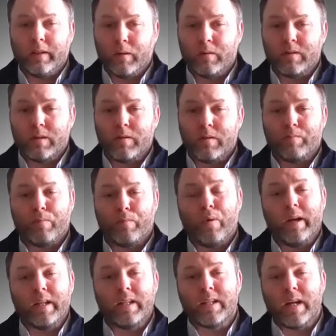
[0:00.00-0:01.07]
there was a
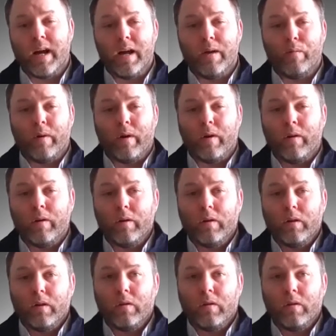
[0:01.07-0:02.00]
point in time where